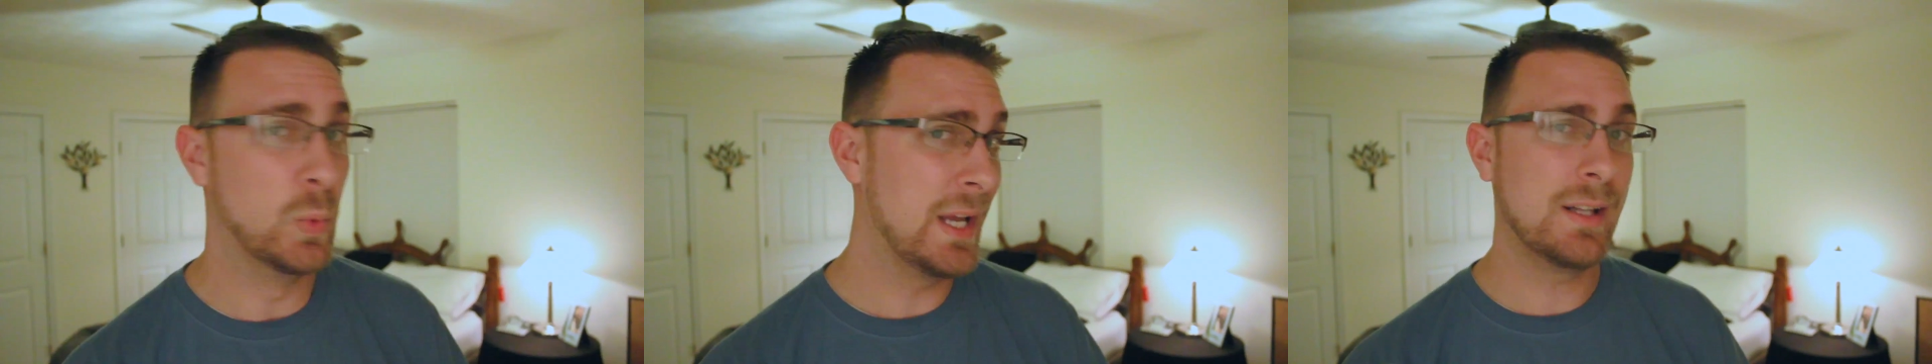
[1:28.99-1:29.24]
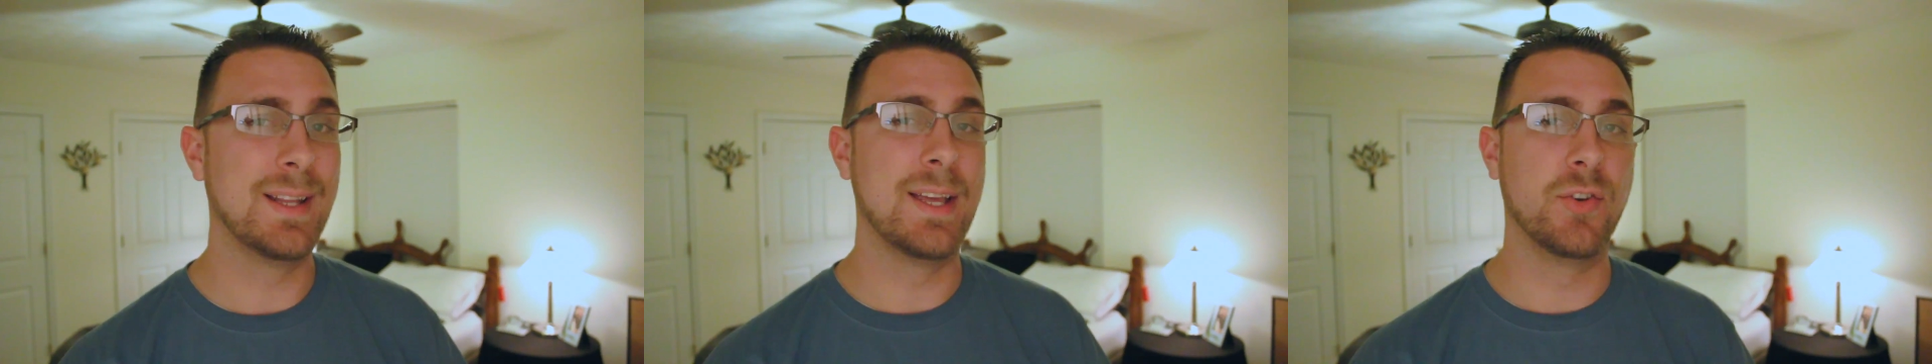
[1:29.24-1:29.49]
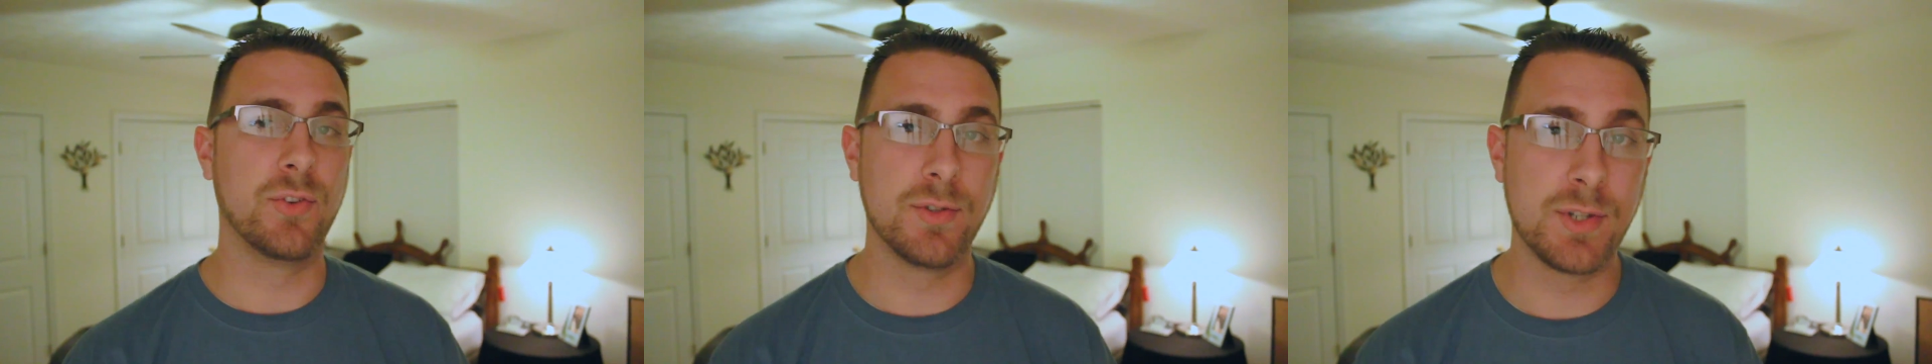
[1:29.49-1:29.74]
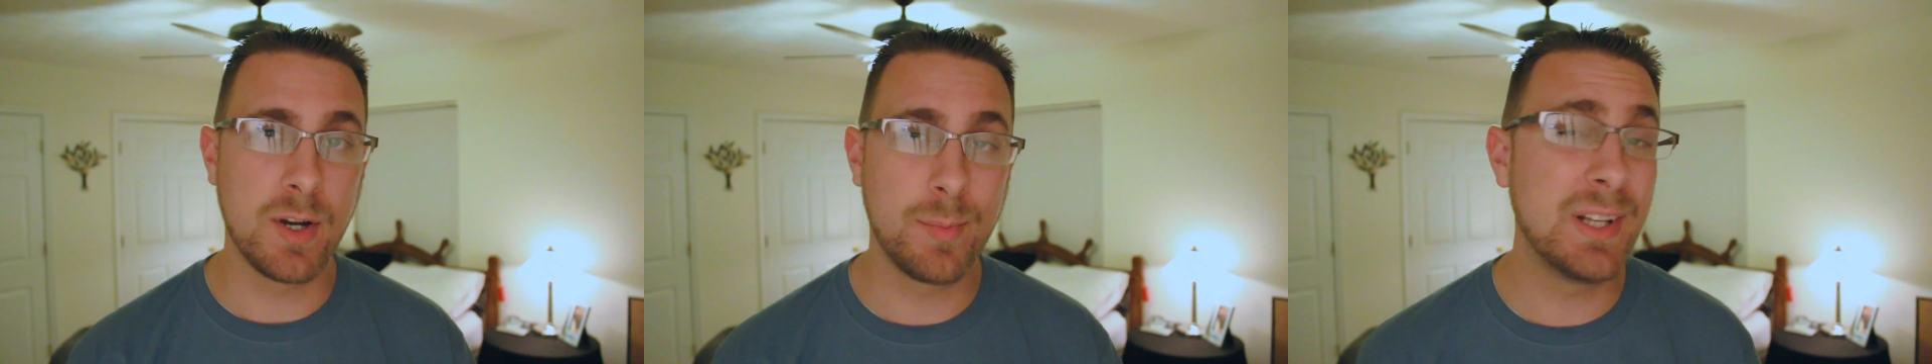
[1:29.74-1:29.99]
Well, ladies
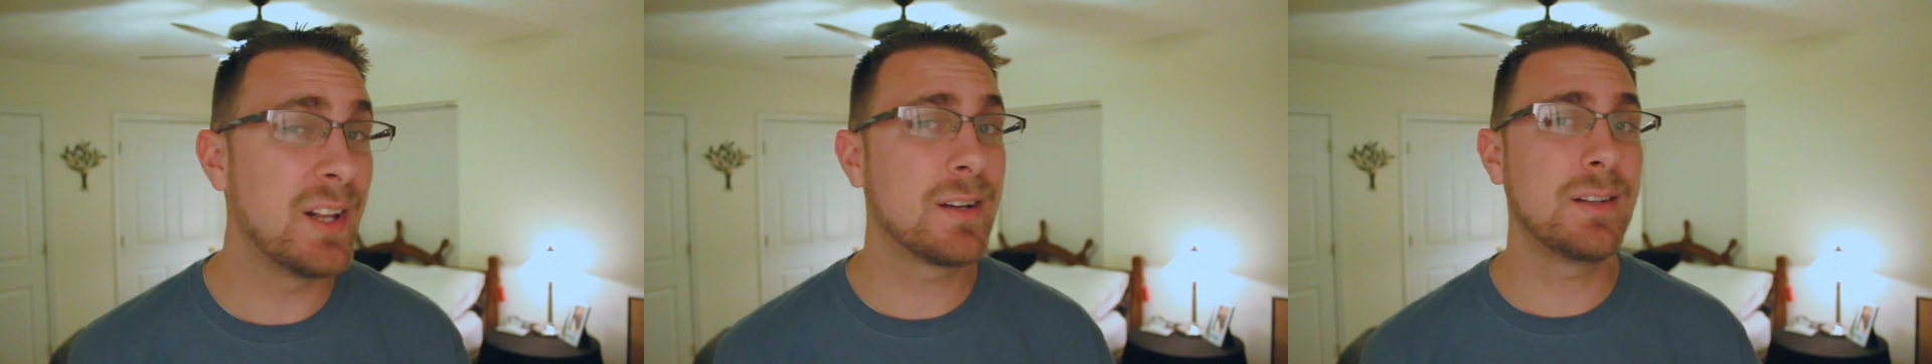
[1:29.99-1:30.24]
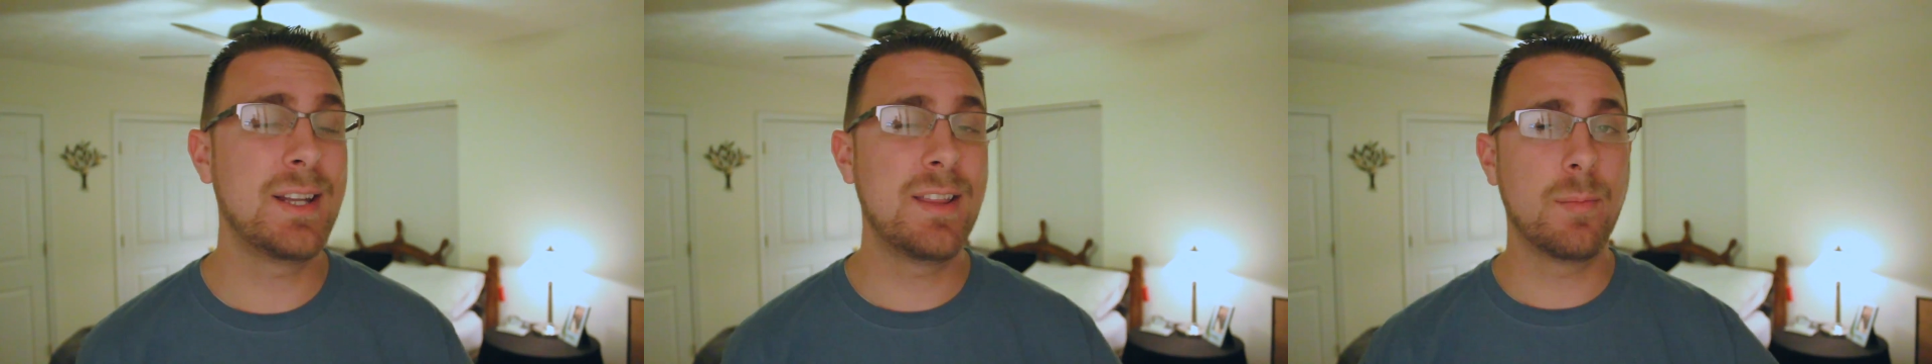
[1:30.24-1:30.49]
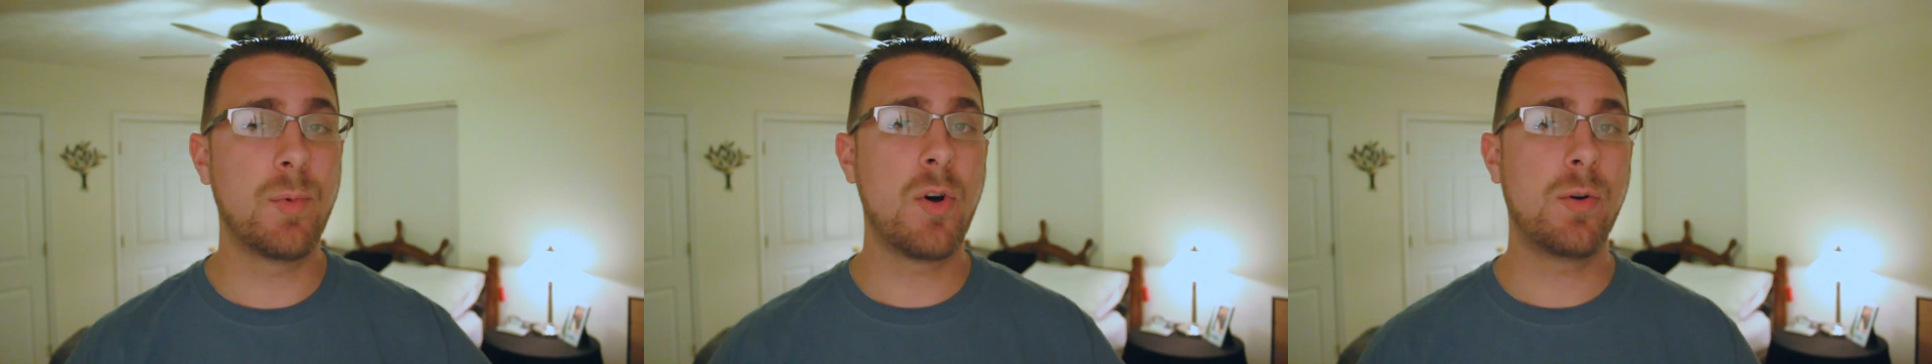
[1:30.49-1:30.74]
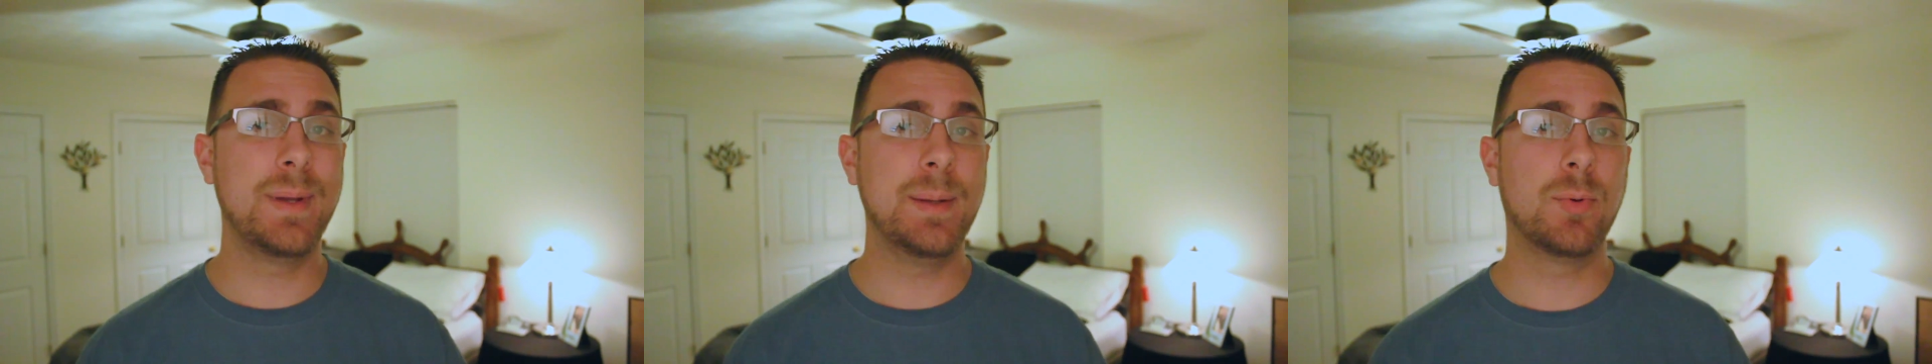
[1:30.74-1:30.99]
and gentlemen, luckily the
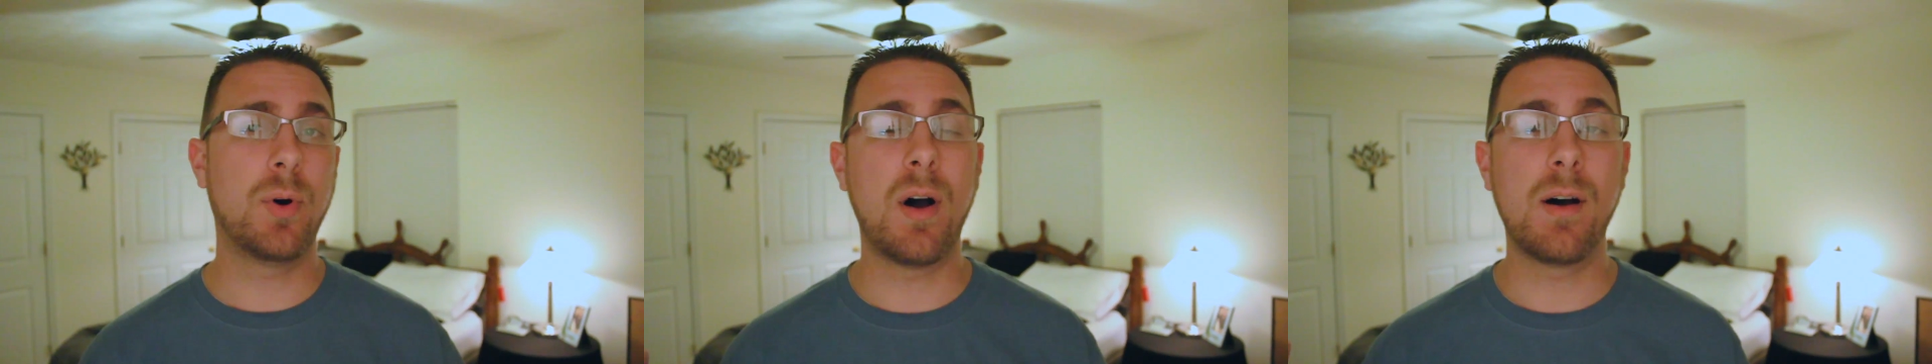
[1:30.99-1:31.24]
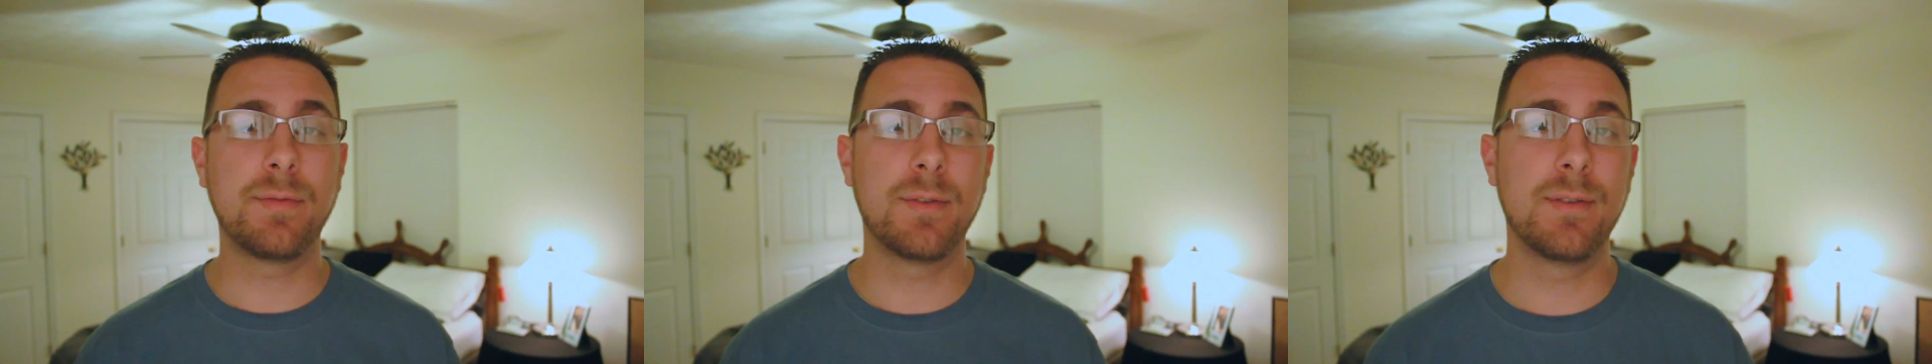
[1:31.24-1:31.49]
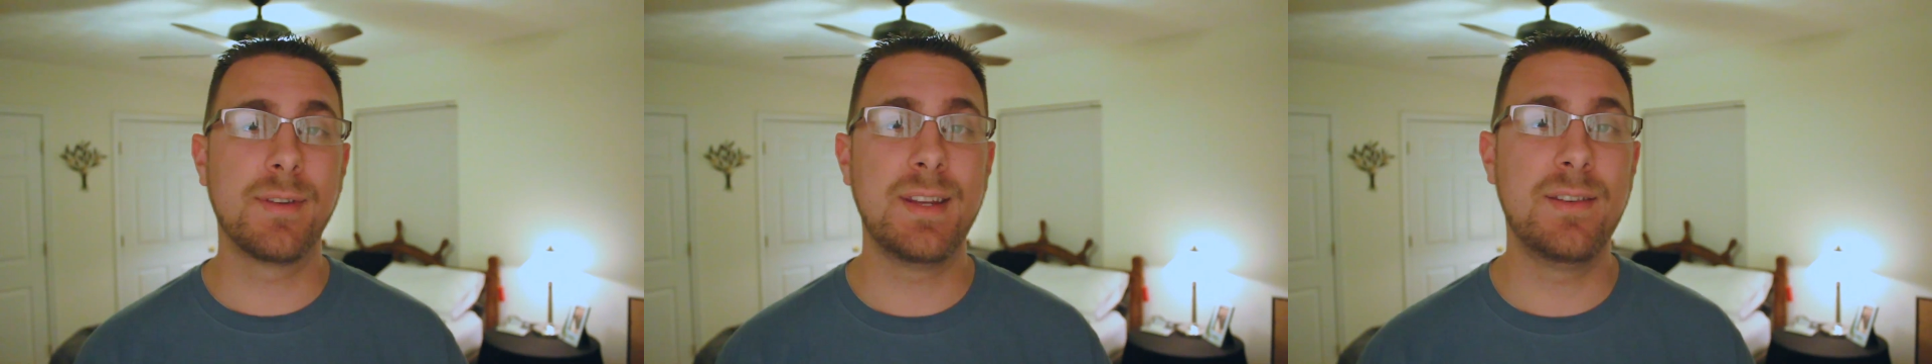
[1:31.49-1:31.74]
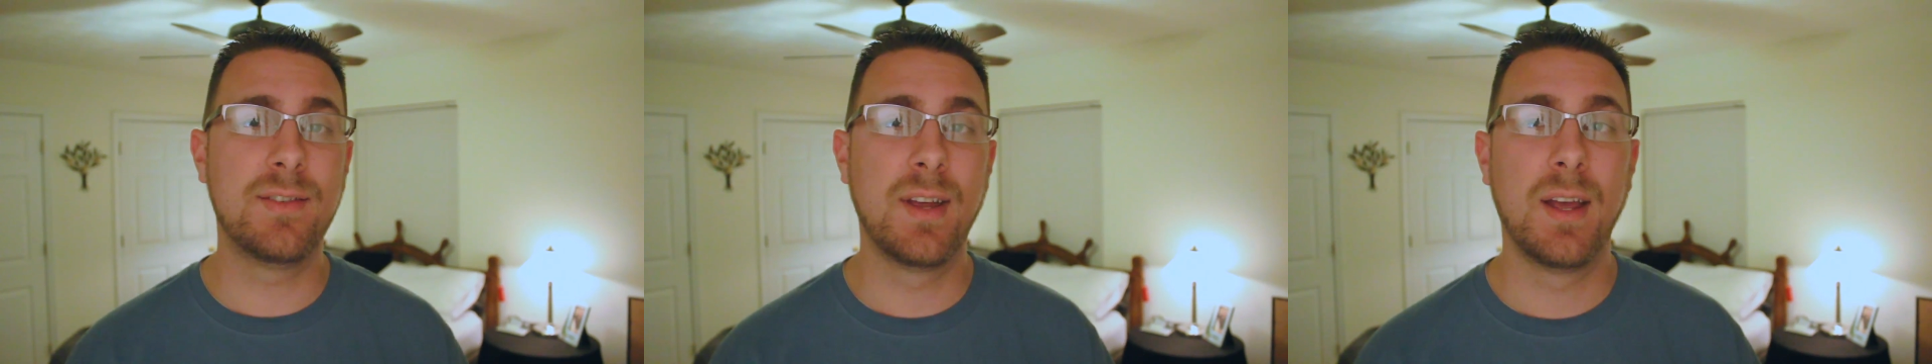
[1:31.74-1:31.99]
mall people offer
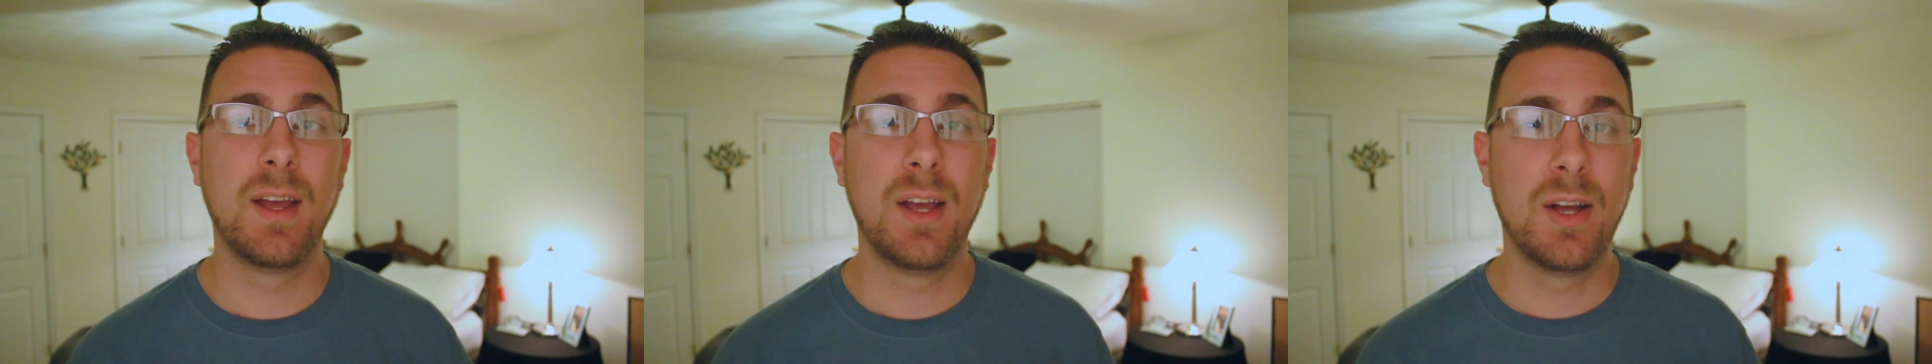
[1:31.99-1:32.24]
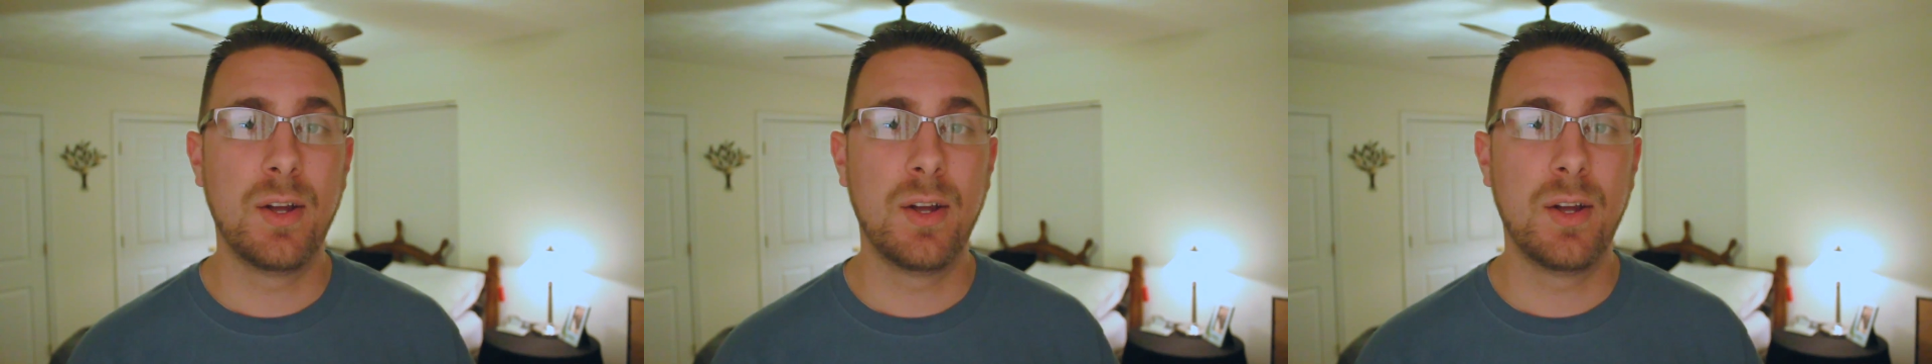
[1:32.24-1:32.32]
these.